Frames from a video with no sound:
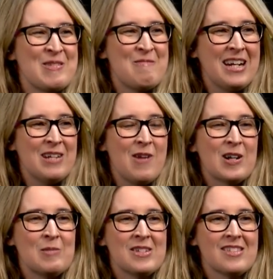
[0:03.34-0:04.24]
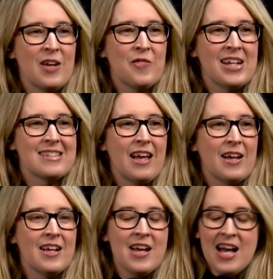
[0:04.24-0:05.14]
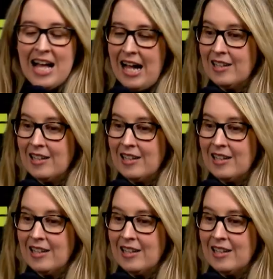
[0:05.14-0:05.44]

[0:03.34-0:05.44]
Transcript: everybody. Welcome to SYFY's li uh,